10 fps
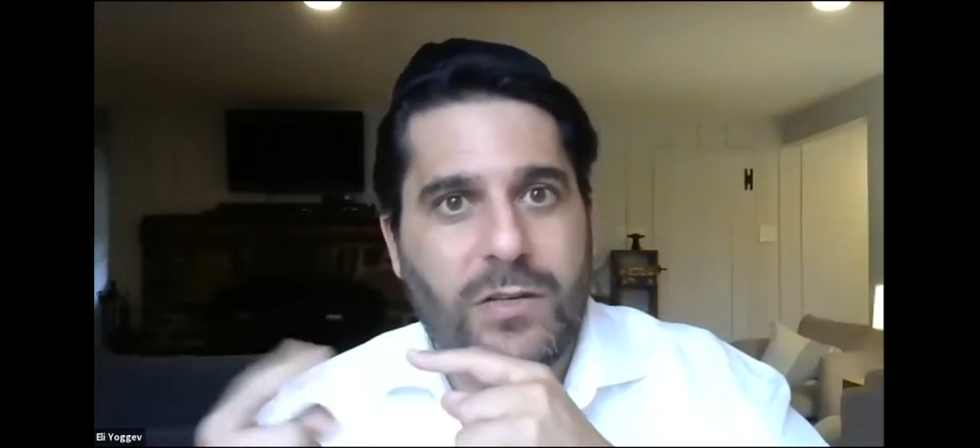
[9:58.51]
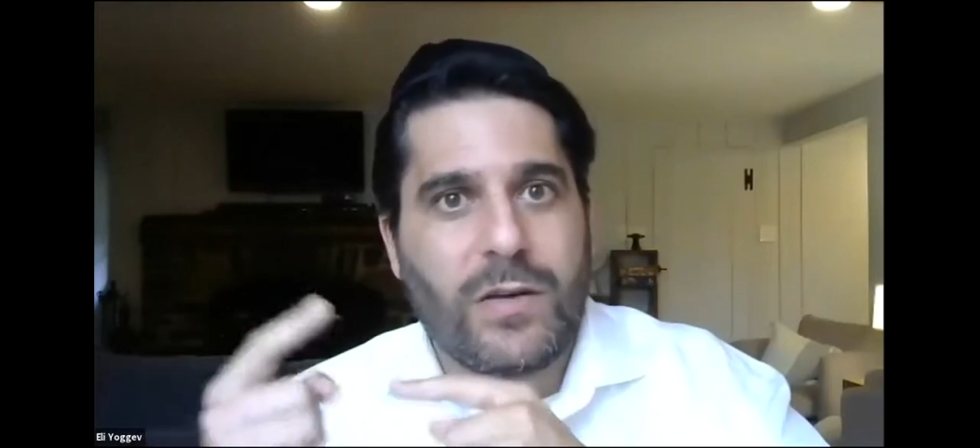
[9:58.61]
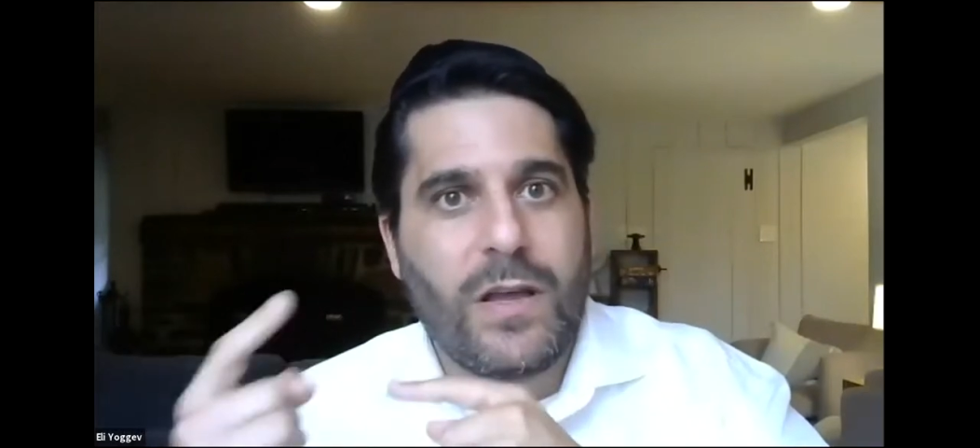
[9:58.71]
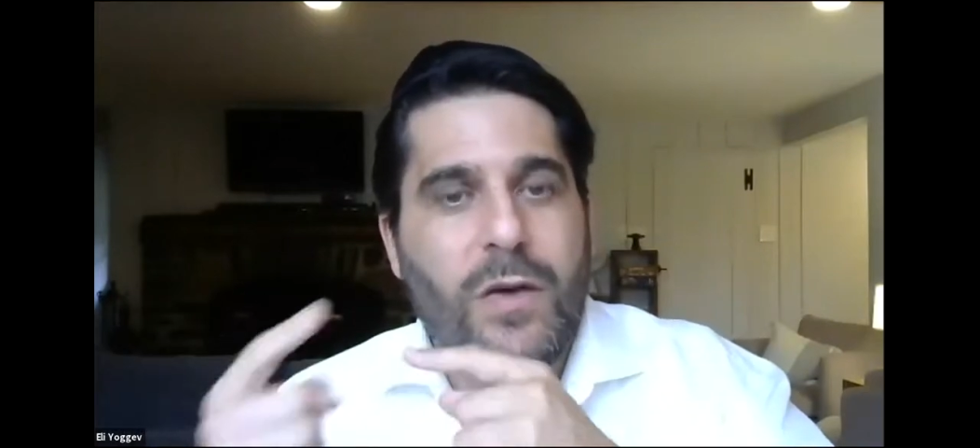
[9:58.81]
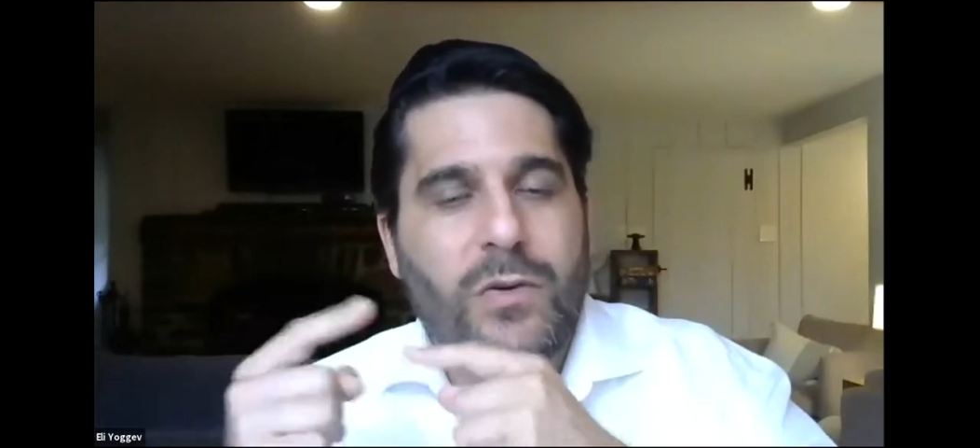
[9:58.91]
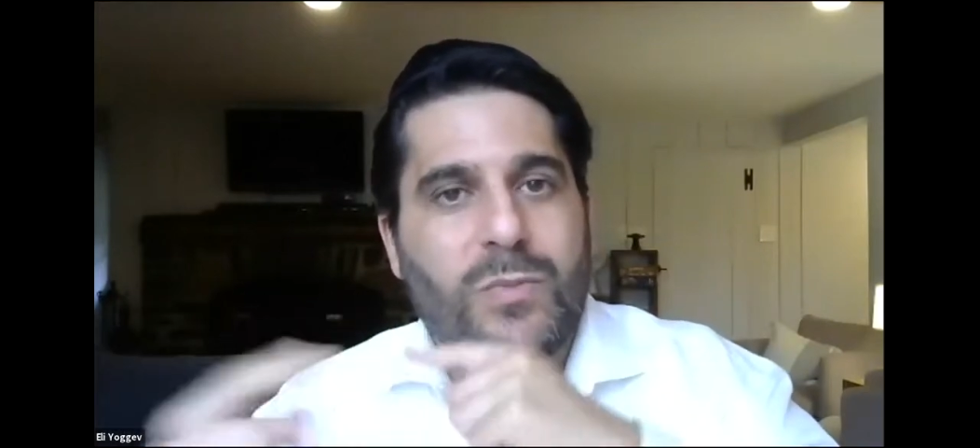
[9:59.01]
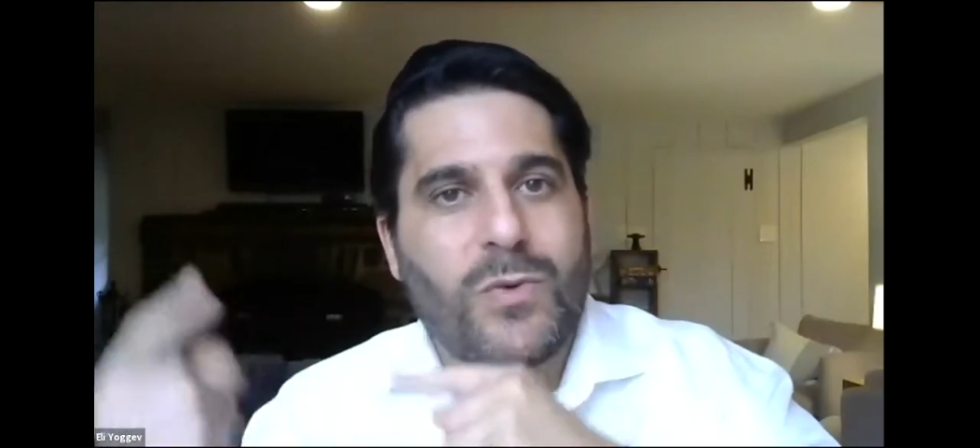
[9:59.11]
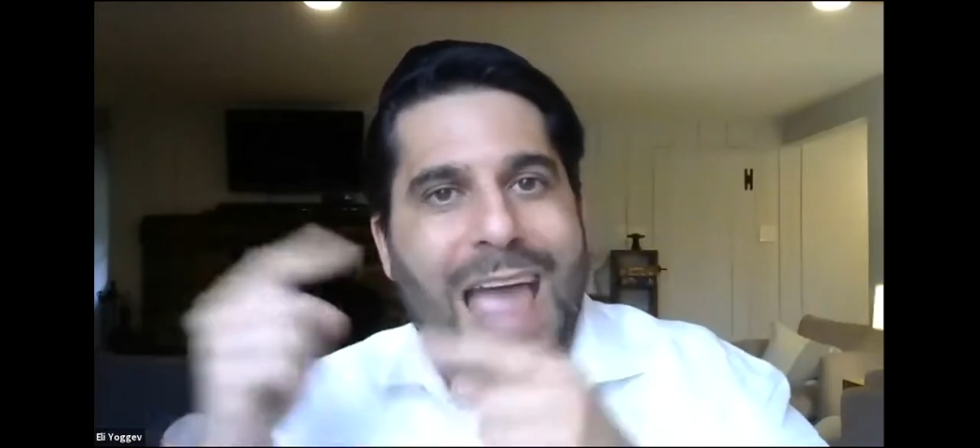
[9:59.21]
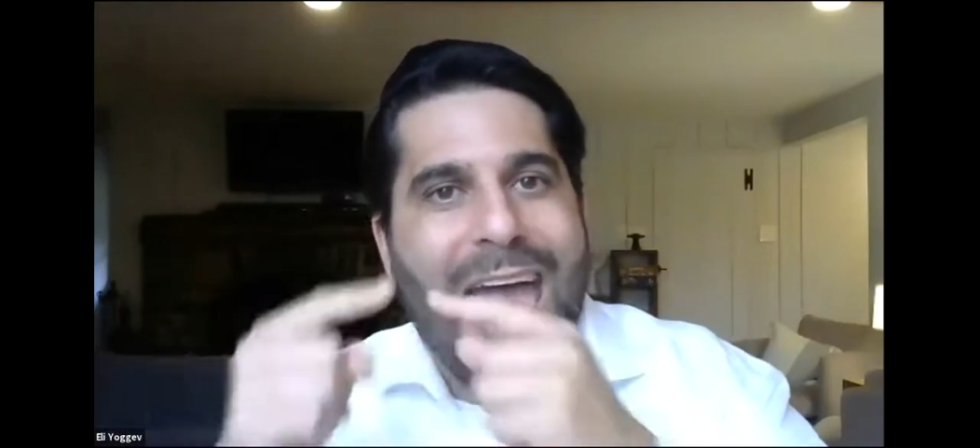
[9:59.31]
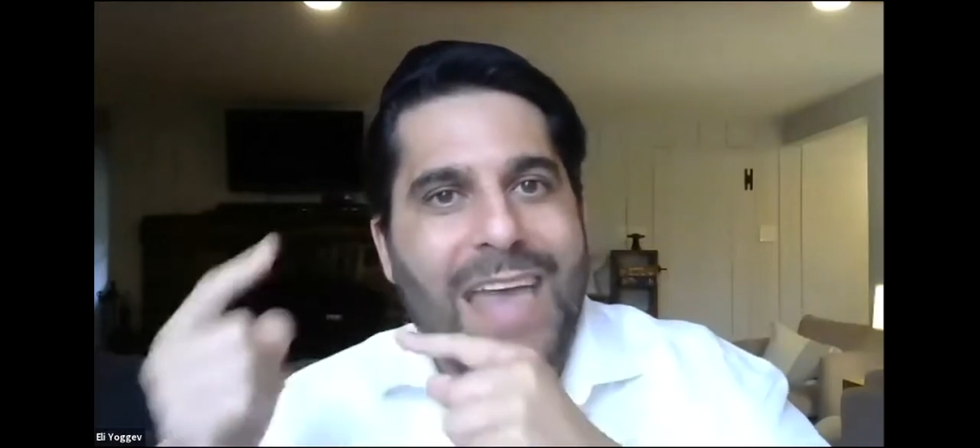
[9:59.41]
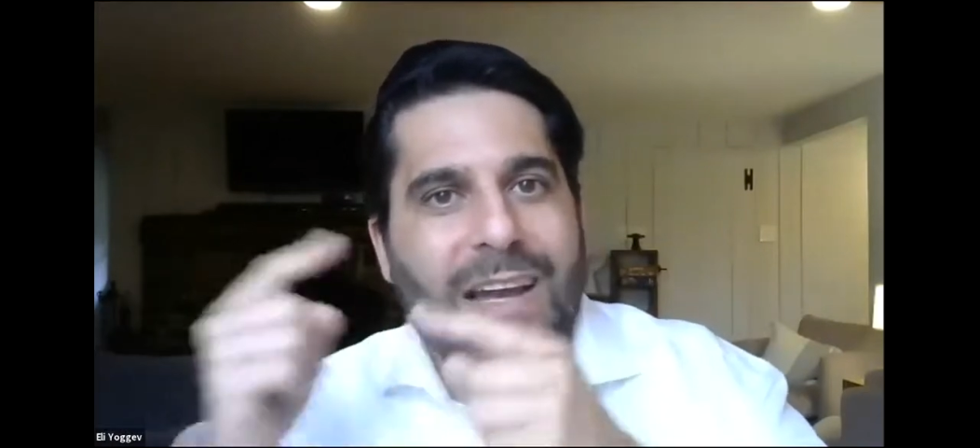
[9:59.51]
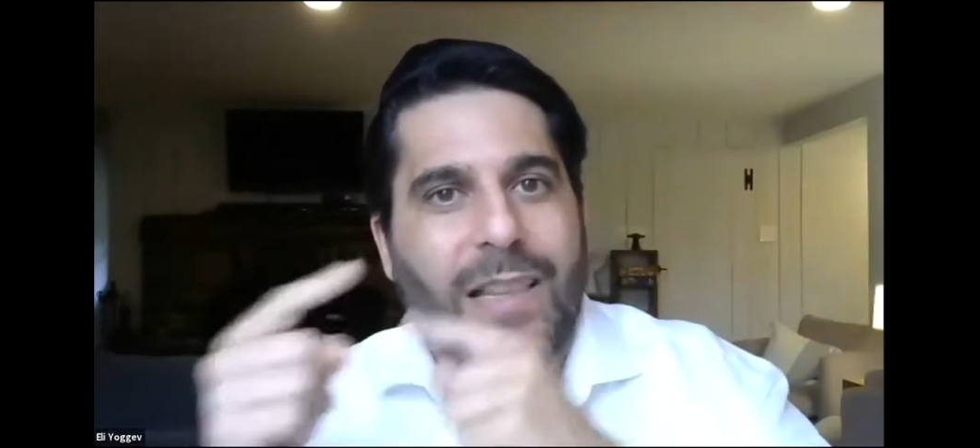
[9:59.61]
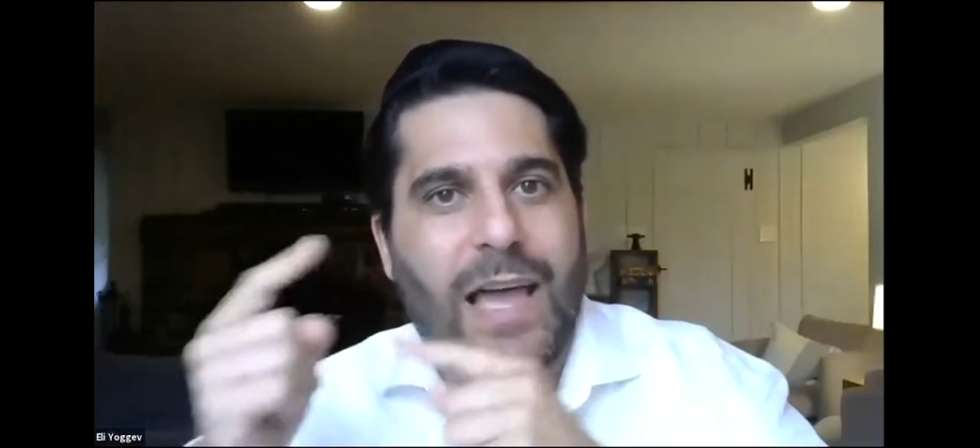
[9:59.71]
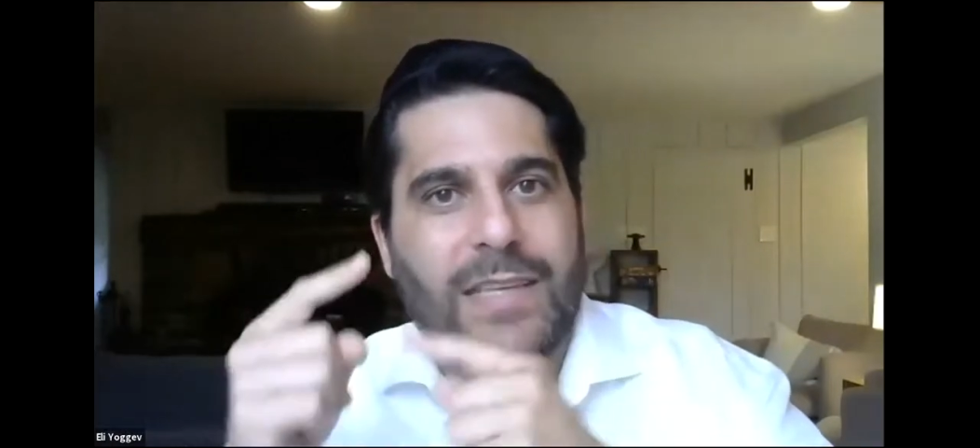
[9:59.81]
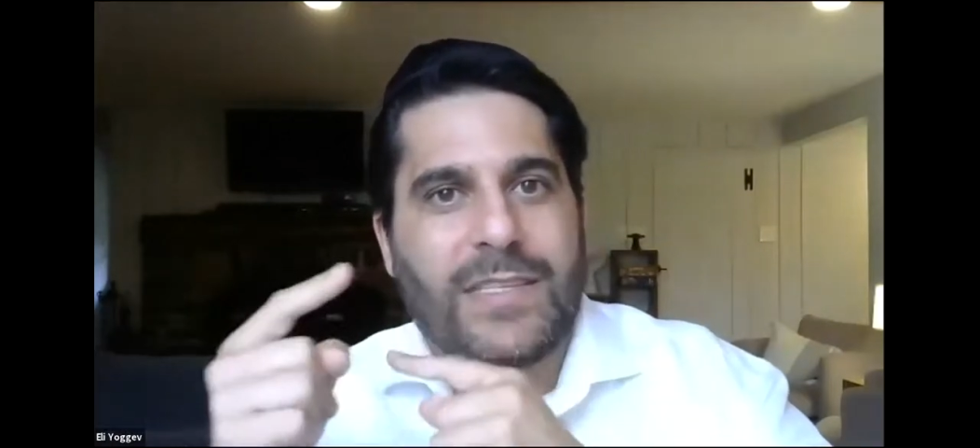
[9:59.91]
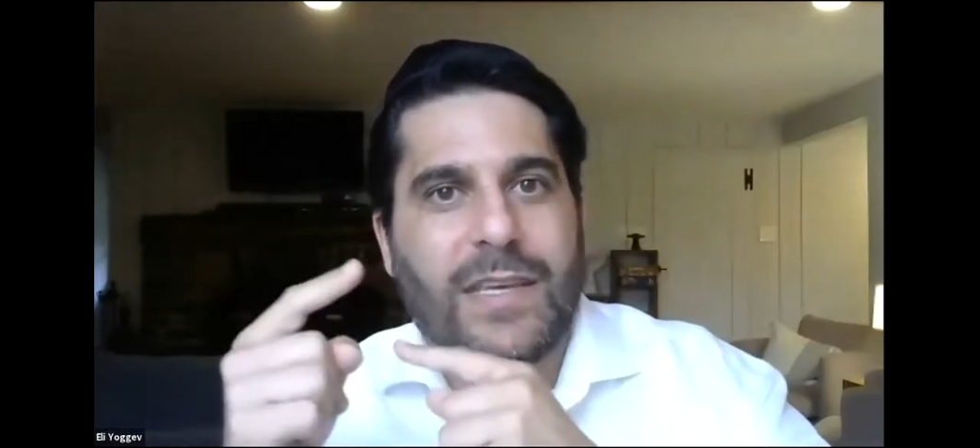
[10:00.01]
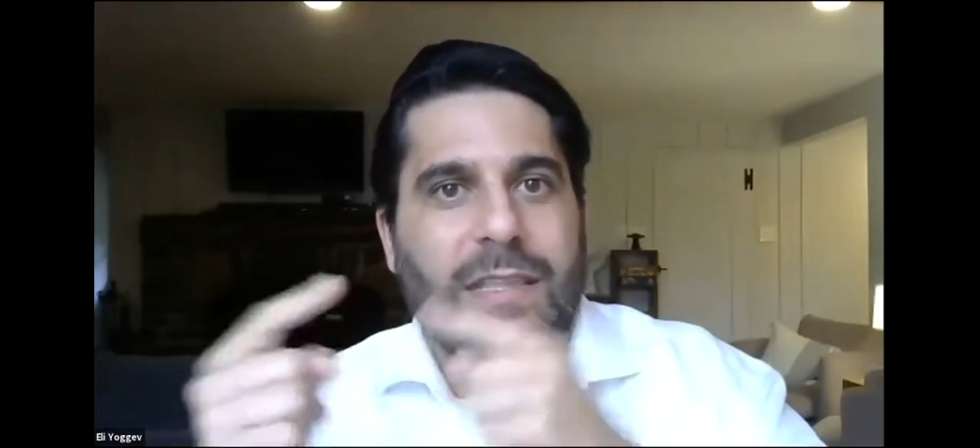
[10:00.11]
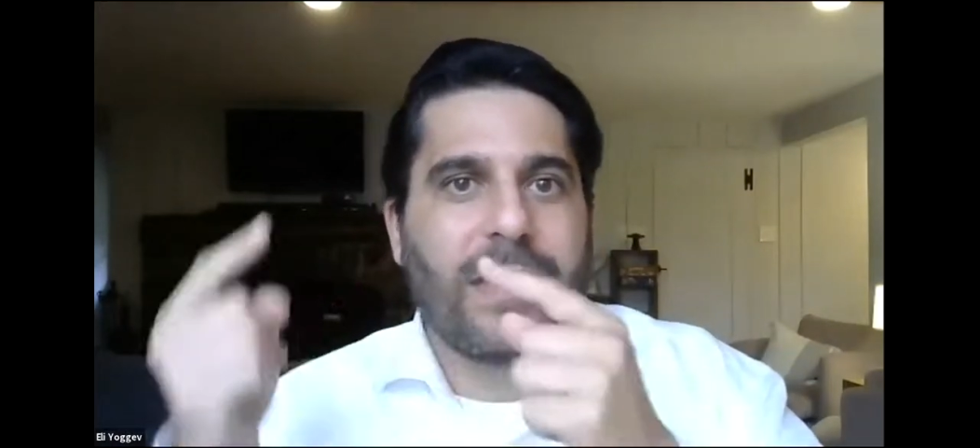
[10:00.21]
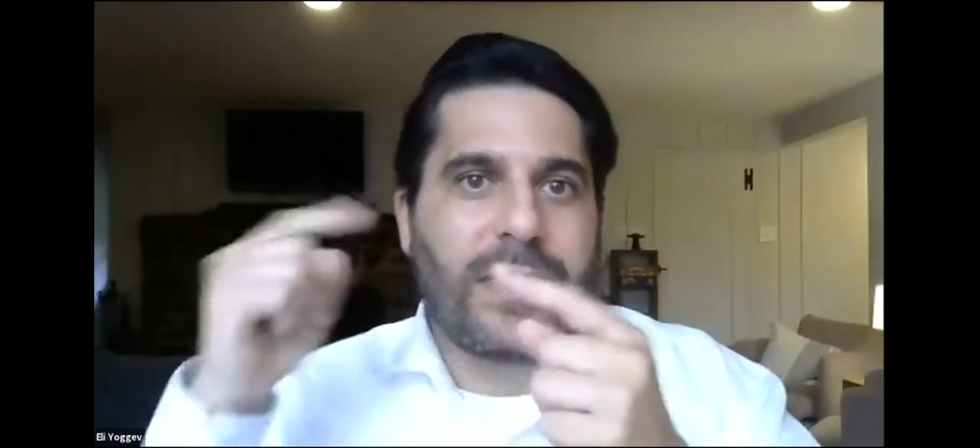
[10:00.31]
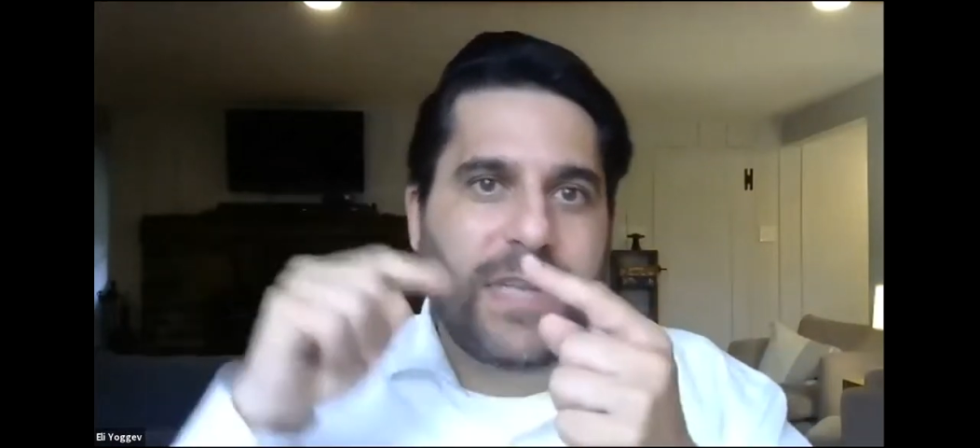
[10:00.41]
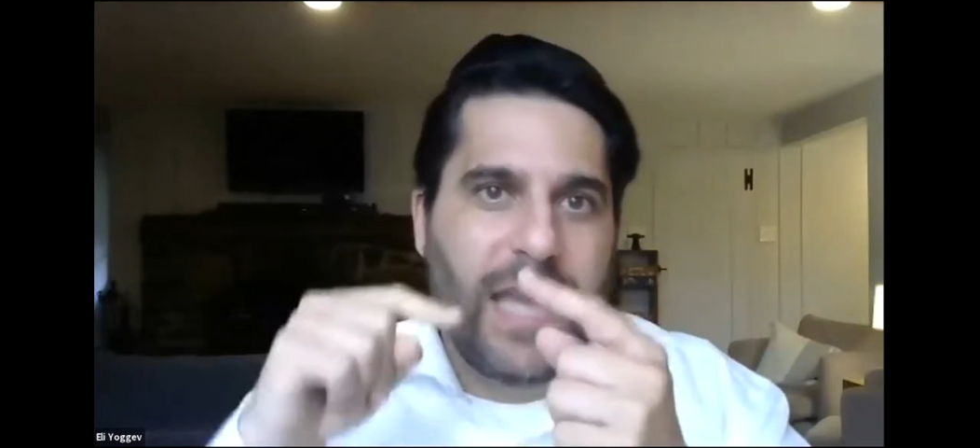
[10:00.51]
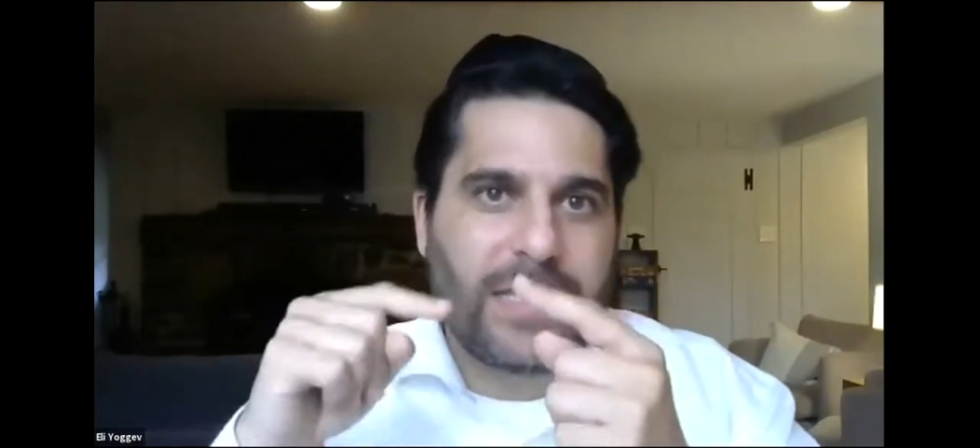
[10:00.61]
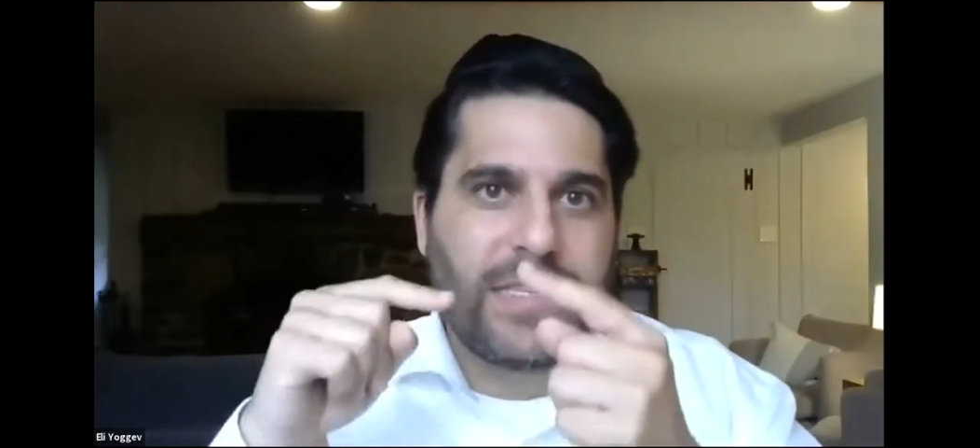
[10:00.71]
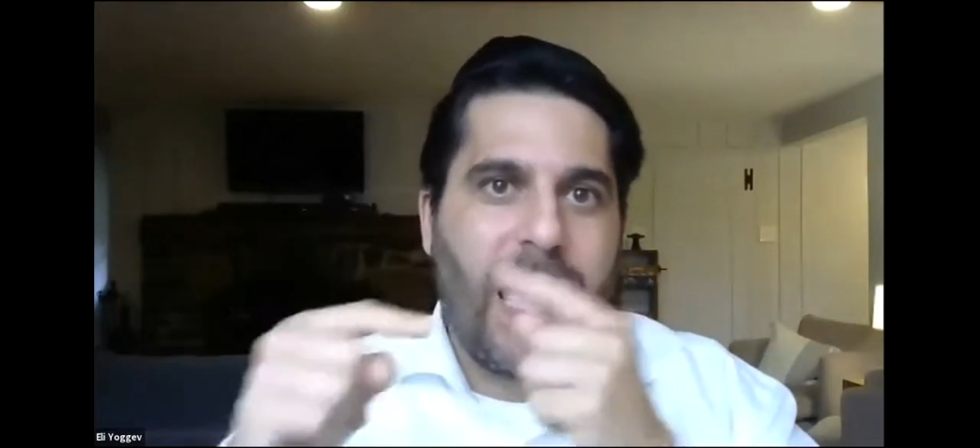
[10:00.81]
which is more analyzing the text,